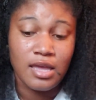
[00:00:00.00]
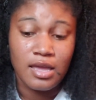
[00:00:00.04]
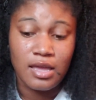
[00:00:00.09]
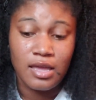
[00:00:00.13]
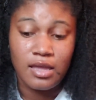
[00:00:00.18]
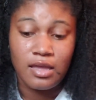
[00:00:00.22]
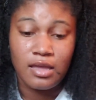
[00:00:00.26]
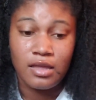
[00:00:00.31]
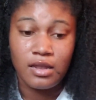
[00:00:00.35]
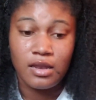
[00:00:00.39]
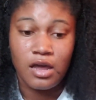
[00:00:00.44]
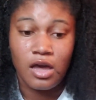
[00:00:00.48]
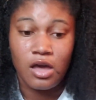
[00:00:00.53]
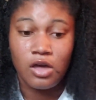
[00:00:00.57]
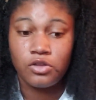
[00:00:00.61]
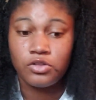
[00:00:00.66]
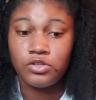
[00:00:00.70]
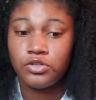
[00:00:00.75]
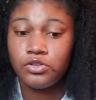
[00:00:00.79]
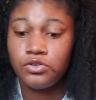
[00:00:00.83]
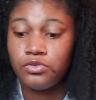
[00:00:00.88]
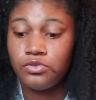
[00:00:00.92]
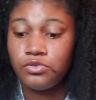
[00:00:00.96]
And I'll
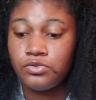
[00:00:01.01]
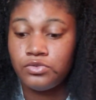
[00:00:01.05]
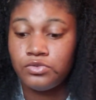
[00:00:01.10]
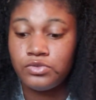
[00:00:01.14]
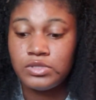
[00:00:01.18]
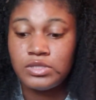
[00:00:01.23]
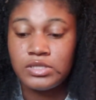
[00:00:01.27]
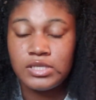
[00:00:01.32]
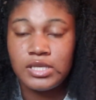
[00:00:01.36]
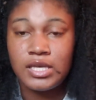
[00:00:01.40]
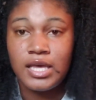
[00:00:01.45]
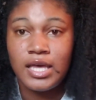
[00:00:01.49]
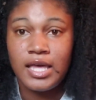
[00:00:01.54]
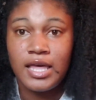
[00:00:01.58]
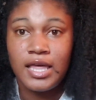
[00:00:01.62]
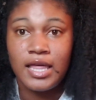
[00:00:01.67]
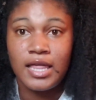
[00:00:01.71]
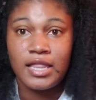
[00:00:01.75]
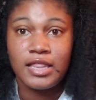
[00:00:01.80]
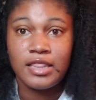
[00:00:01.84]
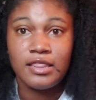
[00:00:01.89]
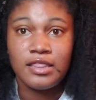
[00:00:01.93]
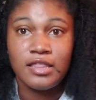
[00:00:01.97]
use
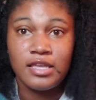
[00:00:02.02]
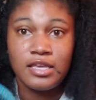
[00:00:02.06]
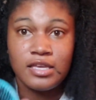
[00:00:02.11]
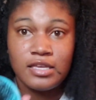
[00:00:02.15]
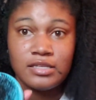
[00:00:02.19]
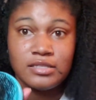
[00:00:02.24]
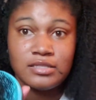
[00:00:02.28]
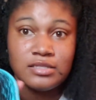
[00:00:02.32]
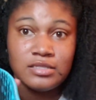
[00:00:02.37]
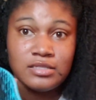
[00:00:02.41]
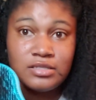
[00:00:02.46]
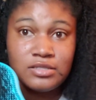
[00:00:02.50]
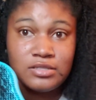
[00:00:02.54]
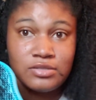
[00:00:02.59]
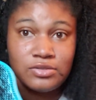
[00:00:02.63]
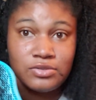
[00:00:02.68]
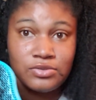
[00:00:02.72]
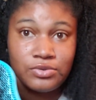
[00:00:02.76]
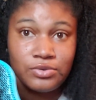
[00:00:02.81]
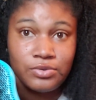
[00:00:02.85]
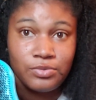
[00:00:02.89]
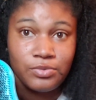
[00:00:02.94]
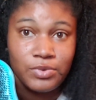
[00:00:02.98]
this
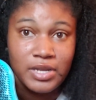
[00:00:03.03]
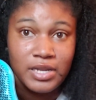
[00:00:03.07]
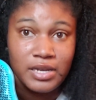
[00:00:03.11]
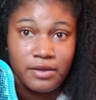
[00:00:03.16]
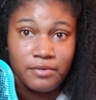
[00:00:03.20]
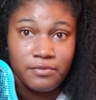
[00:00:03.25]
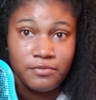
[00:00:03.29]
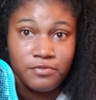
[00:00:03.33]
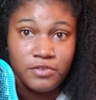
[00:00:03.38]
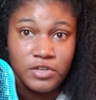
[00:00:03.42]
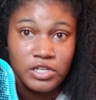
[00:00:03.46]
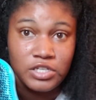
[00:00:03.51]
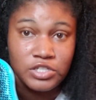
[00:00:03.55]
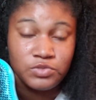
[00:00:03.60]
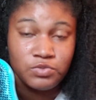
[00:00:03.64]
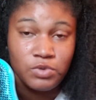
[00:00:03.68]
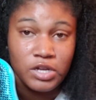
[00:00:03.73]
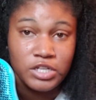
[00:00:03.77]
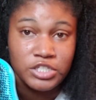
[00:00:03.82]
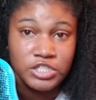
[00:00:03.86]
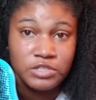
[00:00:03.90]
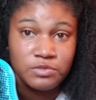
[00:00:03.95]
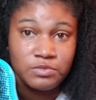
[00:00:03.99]
when I'm finished
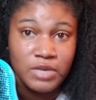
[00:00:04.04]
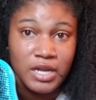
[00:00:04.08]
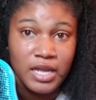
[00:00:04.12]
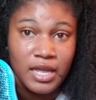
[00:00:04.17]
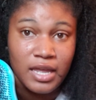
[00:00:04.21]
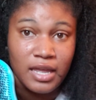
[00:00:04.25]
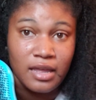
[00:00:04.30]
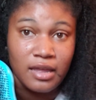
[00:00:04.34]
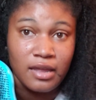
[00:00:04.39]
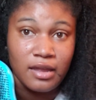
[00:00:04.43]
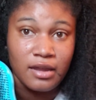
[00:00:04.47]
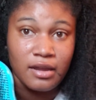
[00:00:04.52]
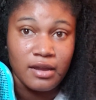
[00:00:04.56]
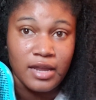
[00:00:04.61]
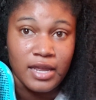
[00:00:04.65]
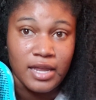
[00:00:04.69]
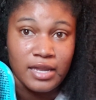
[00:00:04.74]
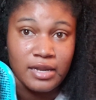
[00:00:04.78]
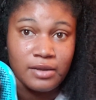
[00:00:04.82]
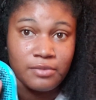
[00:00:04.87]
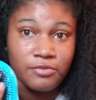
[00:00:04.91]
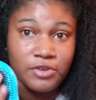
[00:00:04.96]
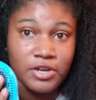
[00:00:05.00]
washing my hair
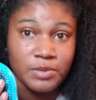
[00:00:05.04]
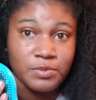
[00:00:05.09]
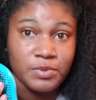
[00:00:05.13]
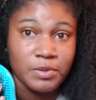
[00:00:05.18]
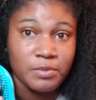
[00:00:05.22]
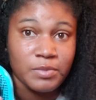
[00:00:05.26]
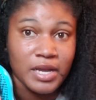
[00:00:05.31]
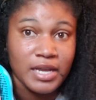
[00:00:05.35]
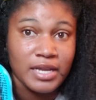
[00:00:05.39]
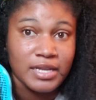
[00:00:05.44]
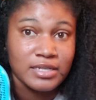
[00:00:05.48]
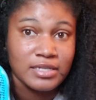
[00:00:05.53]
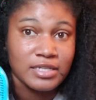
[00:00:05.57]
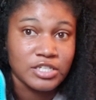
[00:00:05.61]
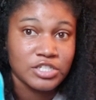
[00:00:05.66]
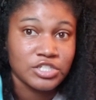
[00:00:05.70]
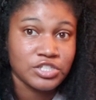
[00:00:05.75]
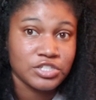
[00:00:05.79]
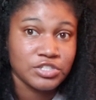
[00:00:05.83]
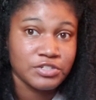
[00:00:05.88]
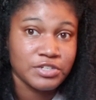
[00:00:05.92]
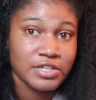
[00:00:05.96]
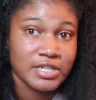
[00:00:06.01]
and I'm ready to put my
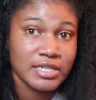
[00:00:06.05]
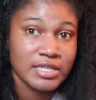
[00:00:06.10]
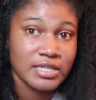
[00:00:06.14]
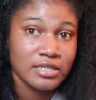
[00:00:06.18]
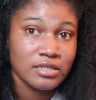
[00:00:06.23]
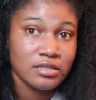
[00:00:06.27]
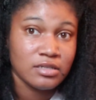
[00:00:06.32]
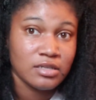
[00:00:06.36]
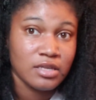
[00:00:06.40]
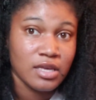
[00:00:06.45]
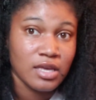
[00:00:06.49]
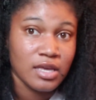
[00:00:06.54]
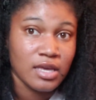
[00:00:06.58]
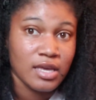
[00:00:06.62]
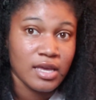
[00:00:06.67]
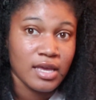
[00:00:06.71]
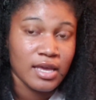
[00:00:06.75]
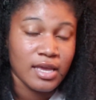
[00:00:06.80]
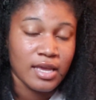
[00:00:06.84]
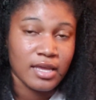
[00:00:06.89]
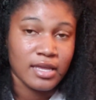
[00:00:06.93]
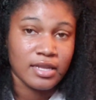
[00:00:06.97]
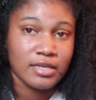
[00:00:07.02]
conditioner in it,
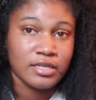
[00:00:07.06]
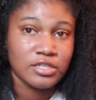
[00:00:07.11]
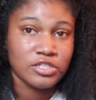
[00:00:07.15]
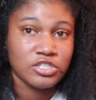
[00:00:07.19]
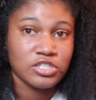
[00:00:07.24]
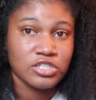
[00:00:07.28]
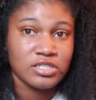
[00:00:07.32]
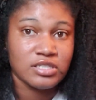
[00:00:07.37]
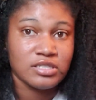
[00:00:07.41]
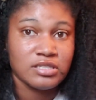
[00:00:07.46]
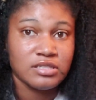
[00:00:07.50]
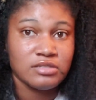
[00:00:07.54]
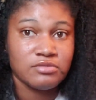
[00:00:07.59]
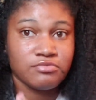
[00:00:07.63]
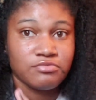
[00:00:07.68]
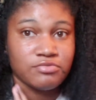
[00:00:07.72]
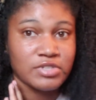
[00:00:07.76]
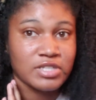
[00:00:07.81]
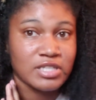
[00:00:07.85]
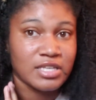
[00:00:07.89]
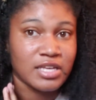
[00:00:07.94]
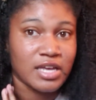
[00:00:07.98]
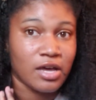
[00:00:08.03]
and it just
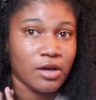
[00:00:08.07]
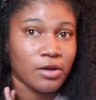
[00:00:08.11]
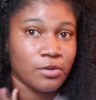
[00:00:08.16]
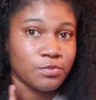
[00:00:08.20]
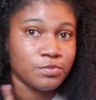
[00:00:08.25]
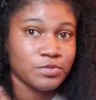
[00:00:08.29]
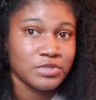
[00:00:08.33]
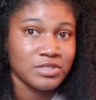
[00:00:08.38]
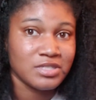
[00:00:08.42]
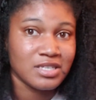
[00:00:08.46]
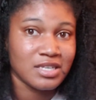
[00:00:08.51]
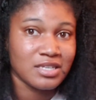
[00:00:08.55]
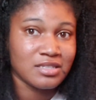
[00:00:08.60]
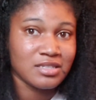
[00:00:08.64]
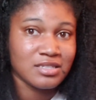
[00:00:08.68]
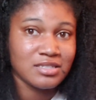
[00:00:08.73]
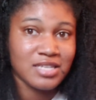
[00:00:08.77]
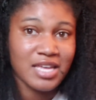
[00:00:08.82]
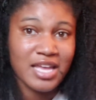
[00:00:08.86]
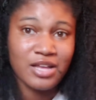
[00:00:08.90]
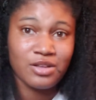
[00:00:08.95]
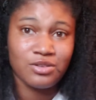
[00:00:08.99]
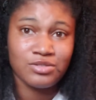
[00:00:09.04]
really helps get the
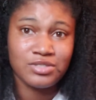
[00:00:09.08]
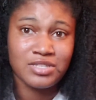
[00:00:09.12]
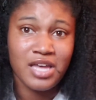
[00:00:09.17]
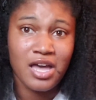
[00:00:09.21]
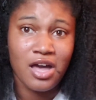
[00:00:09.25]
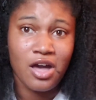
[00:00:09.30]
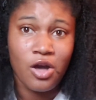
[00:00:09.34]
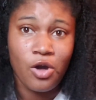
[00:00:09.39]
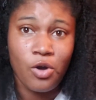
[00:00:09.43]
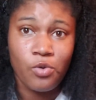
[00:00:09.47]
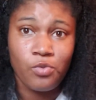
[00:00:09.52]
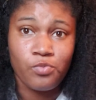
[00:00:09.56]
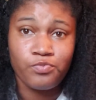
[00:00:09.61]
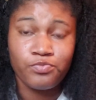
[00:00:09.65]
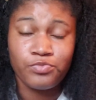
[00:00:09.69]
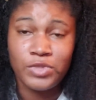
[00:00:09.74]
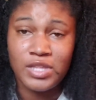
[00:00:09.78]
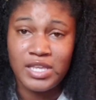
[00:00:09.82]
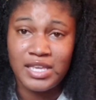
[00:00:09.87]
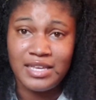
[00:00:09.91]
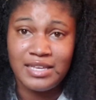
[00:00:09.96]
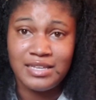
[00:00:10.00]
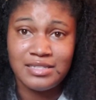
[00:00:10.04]
tangles out
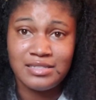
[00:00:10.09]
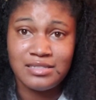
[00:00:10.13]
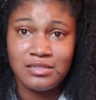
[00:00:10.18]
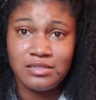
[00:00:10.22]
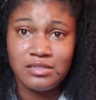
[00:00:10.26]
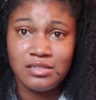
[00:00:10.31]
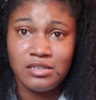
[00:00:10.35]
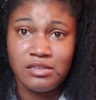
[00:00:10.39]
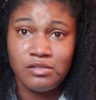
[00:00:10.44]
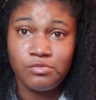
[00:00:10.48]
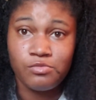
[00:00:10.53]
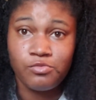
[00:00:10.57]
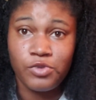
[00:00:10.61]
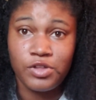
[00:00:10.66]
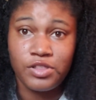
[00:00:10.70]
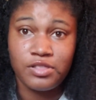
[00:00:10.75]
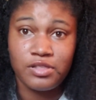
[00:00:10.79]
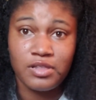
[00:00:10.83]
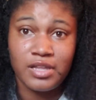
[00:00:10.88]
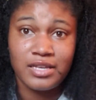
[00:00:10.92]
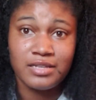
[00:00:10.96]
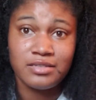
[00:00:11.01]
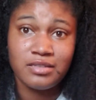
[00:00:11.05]
easily with
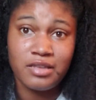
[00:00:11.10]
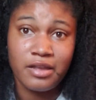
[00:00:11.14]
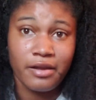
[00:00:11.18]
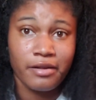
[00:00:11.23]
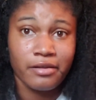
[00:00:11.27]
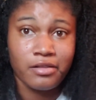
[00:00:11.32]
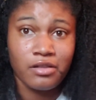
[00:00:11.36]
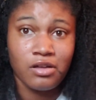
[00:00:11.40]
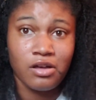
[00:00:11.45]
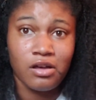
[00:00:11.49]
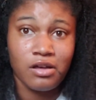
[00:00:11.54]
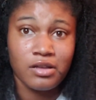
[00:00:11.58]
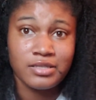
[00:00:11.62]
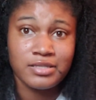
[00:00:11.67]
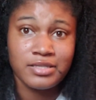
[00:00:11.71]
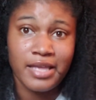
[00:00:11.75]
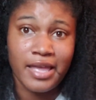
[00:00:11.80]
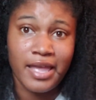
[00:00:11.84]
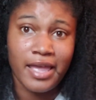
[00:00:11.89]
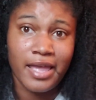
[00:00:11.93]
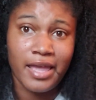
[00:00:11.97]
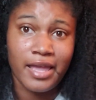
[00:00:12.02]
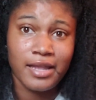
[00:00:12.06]
less hair loss
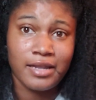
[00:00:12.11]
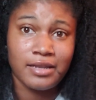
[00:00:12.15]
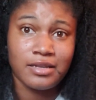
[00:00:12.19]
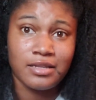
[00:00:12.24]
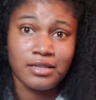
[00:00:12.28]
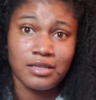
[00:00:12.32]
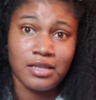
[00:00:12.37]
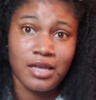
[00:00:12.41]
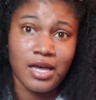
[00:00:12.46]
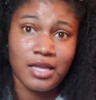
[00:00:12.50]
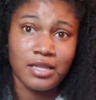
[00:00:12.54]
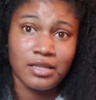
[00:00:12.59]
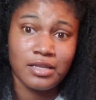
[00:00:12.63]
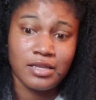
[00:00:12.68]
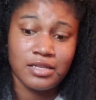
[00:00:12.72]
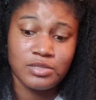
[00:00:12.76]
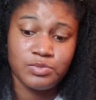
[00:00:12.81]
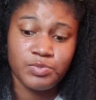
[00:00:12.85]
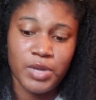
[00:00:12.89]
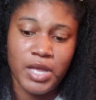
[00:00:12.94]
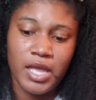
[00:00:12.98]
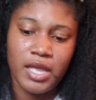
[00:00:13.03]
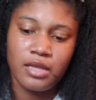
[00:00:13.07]
and a lot
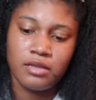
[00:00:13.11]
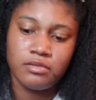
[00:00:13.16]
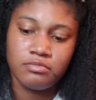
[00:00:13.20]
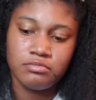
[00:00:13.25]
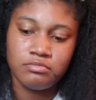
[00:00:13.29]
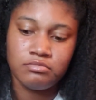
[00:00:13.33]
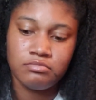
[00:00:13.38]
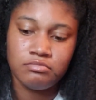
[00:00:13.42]
less pain.